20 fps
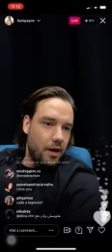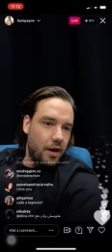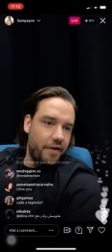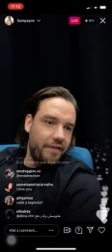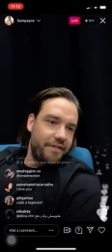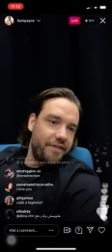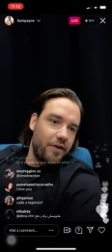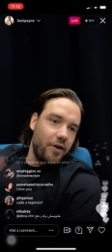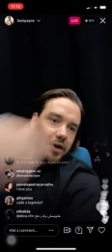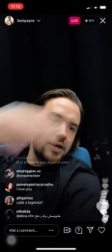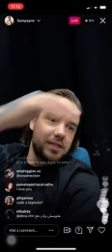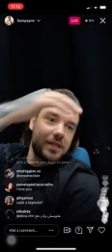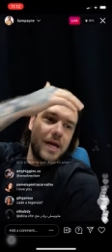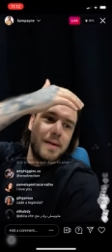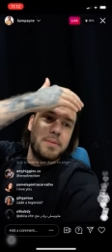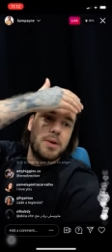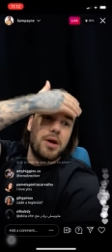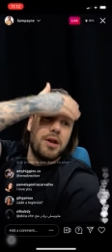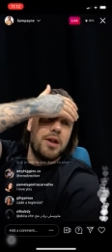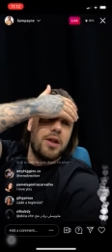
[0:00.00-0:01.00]
I forgot his
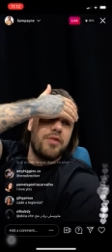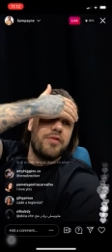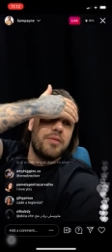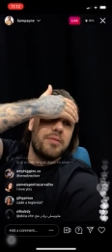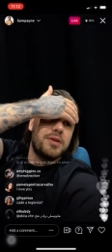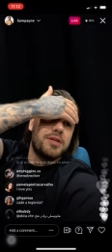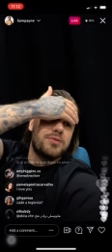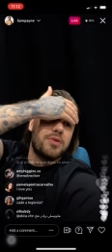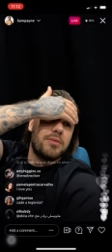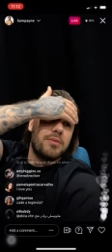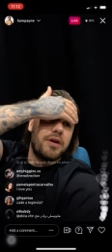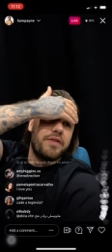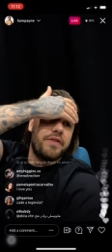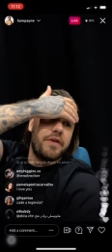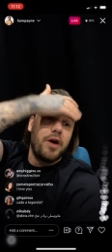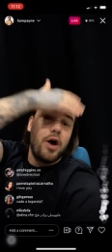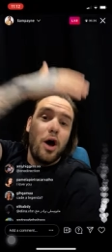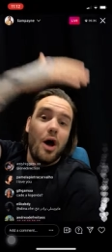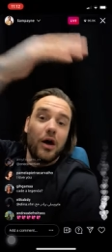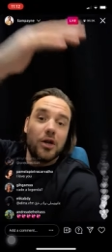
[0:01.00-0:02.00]
name and I love him. He's one of my
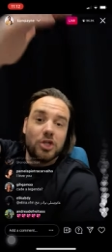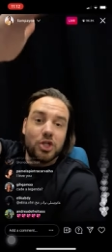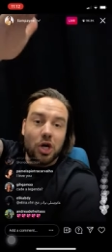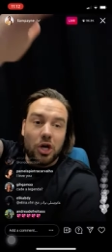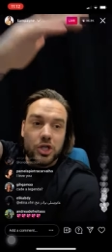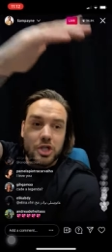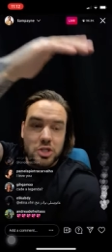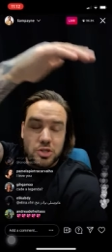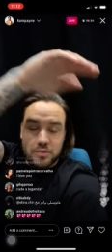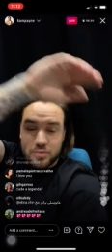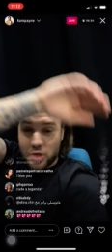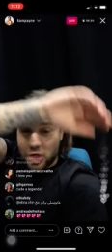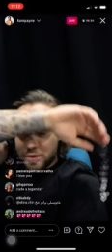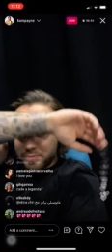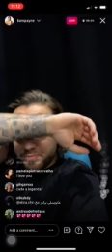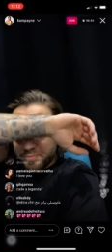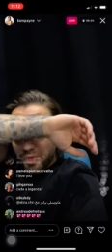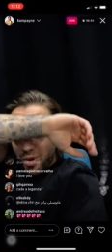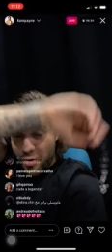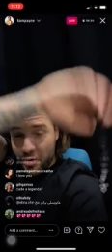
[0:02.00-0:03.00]
favorite. Oh, Josh
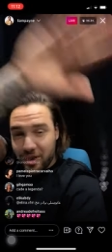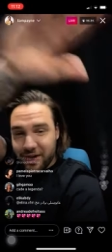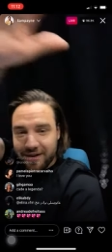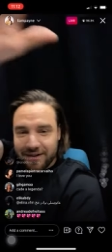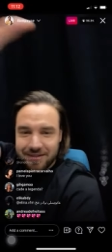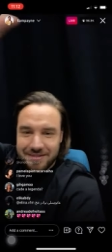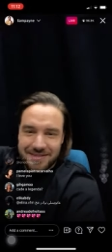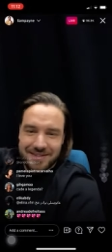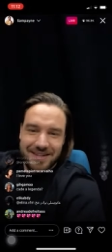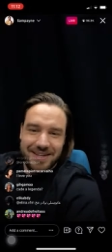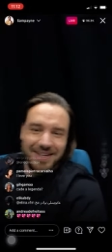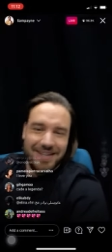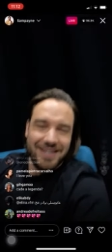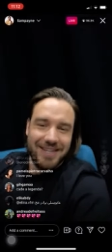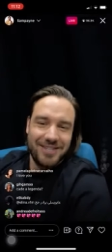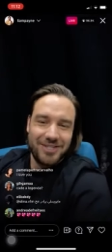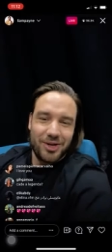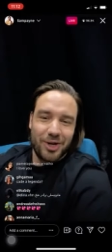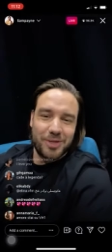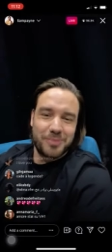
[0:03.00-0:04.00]
Josh Brolin,
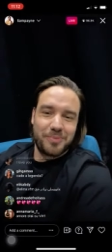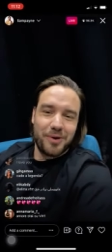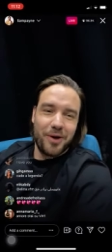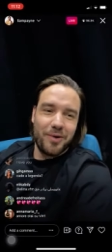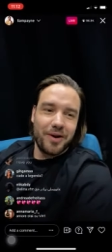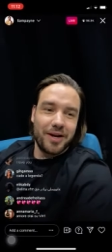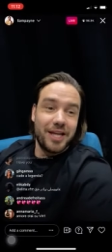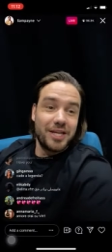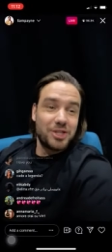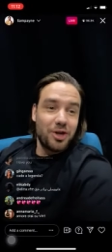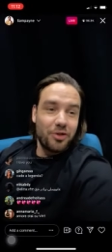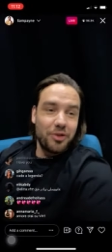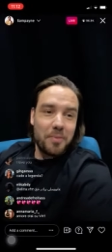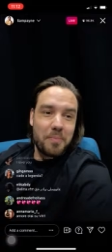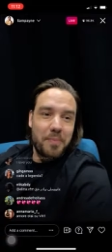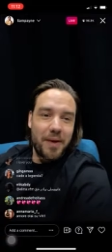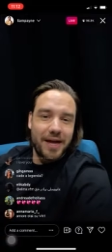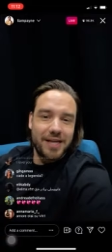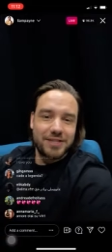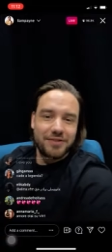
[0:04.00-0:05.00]
Josh Brolin. He's got the
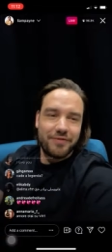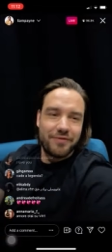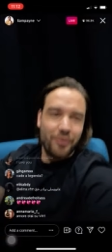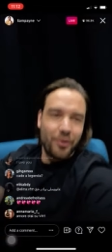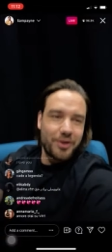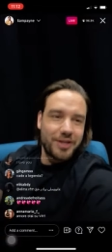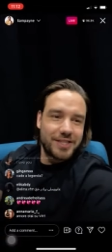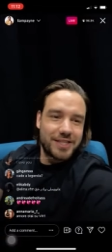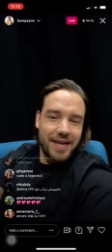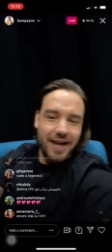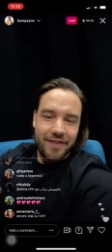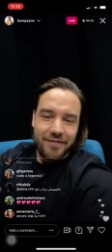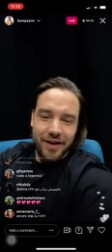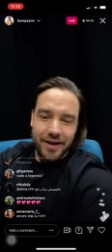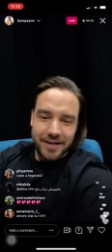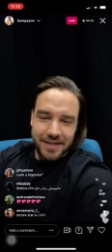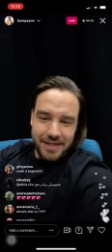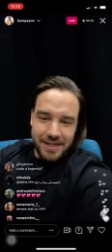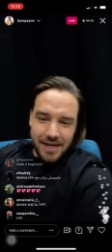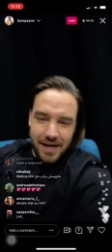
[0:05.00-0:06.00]
best voice
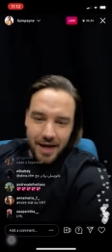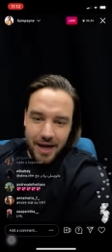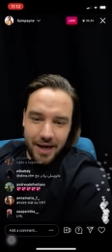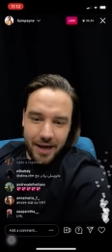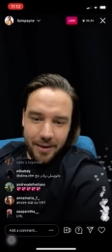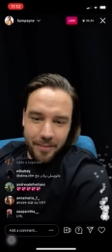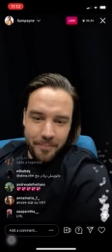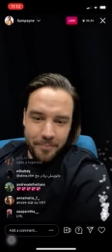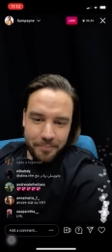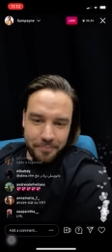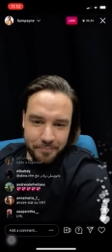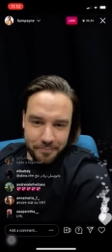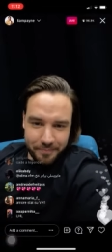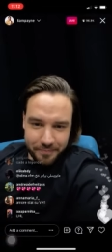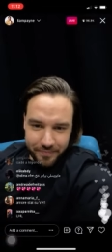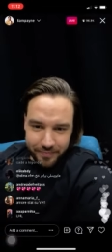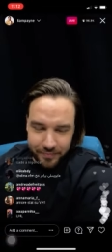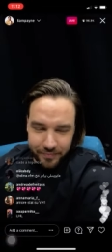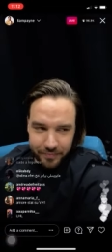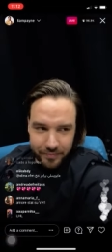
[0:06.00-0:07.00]
ever. Um,
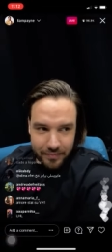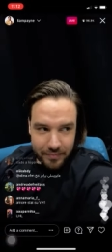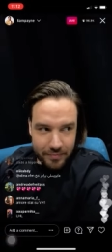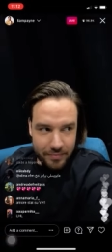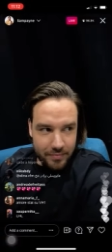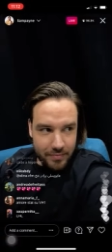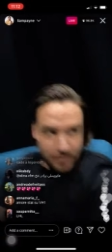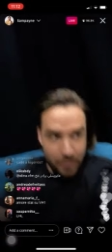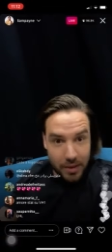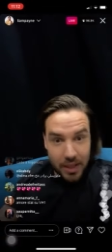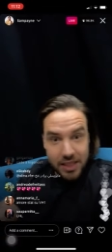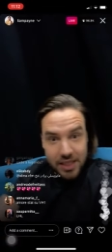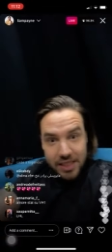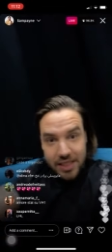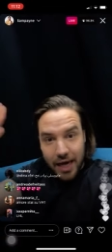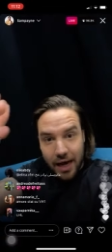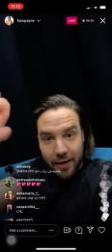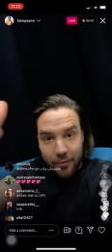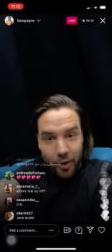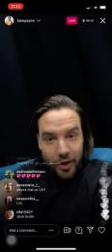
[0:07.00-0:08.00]
but this
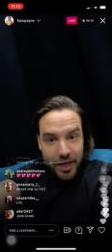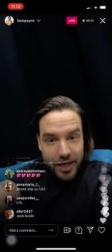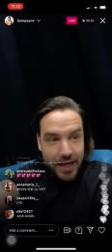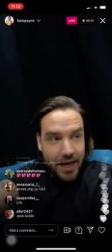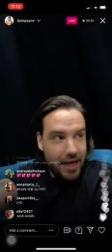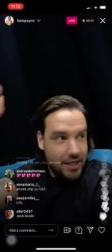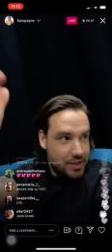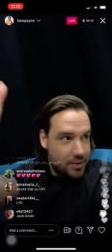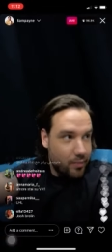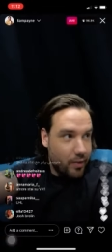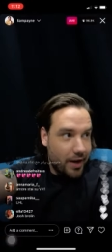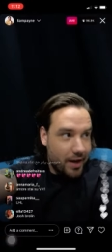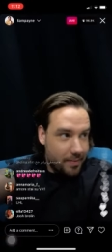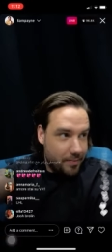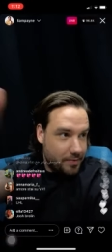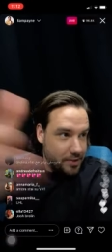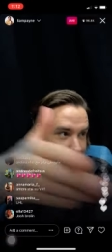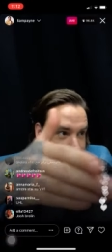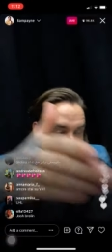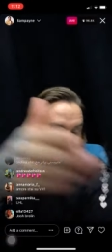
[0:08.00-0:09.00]
is ha- what he had to wear
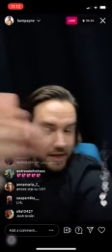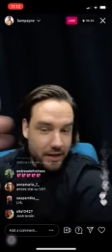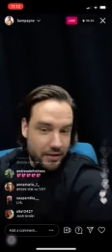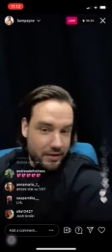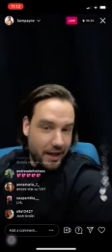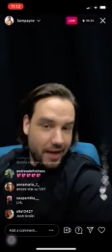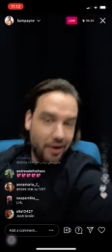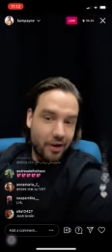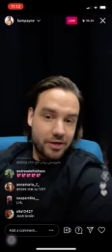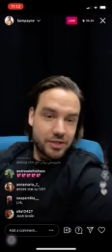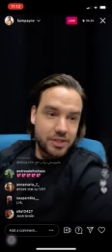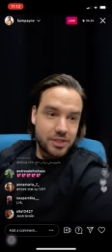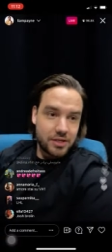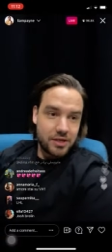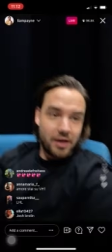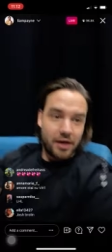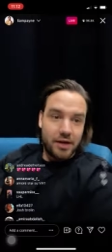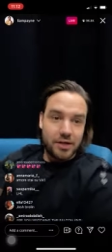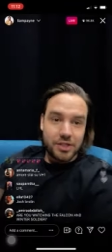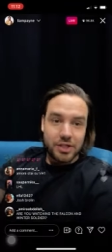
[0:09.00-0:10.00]
to be Thanos.
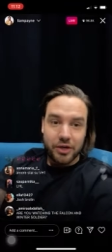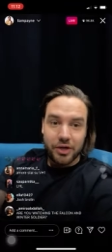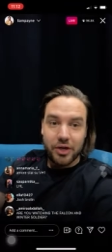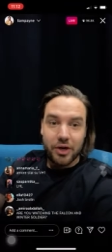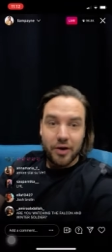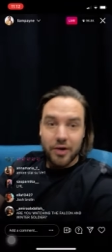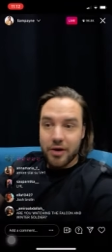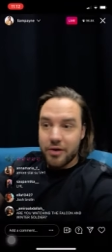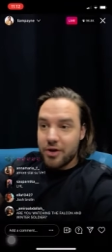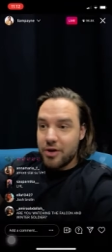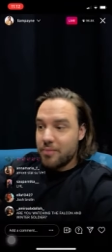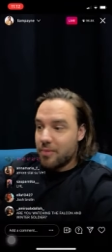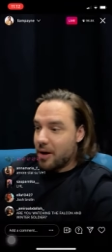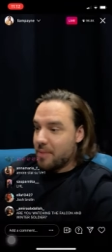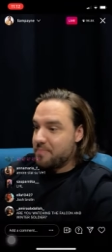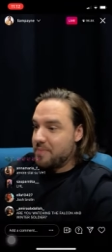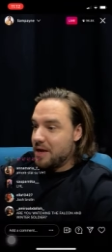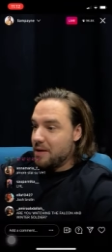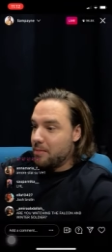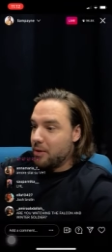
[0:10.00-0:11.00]
So you don't know, you
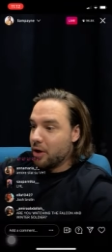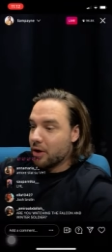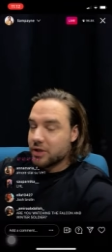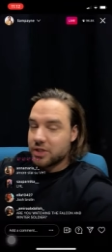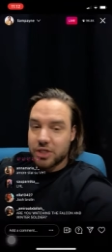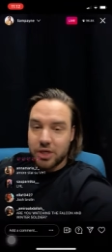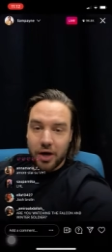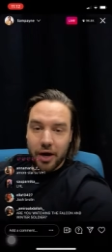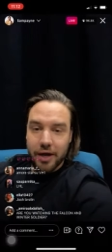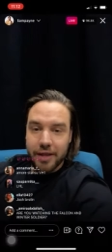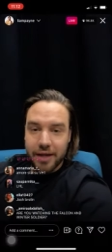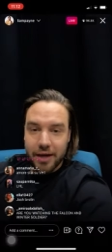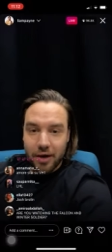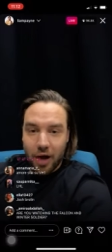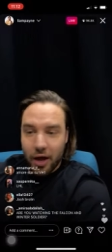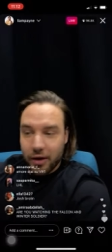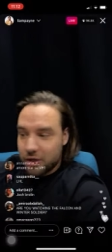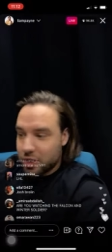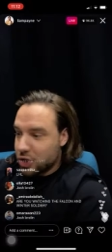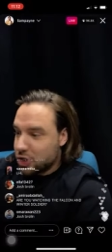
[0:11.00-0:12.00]
might beam me on tonight, and then
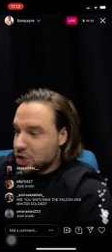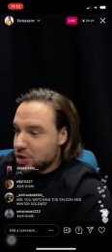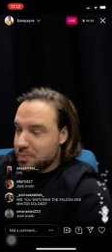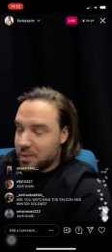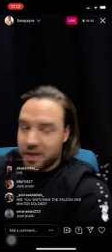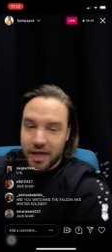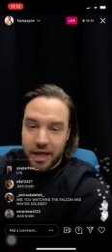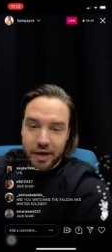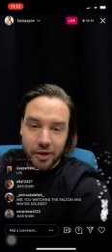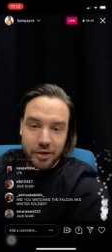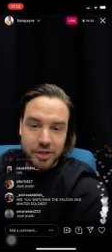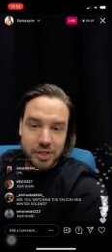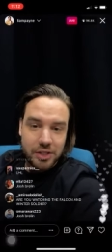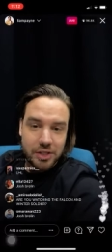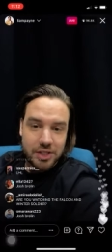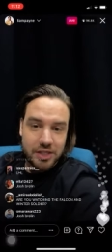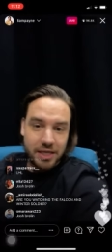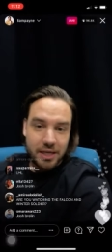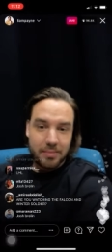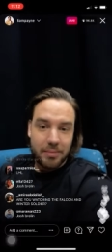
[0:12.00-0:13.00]
I could just be Thanos
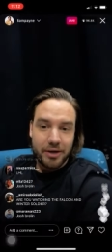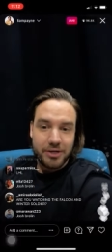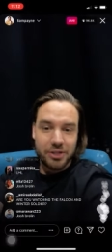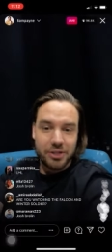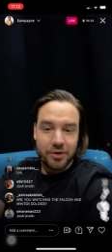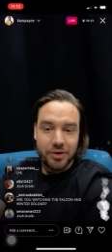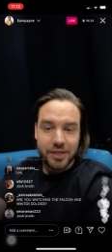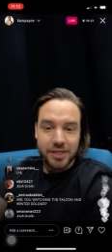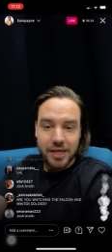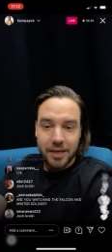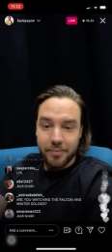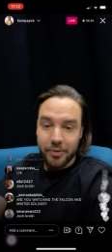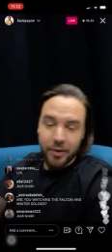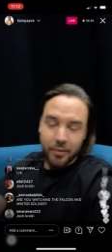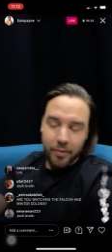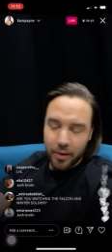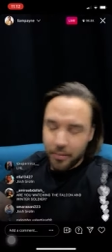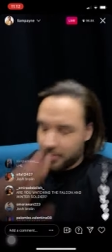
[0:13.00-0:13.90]
singing my song instead, but it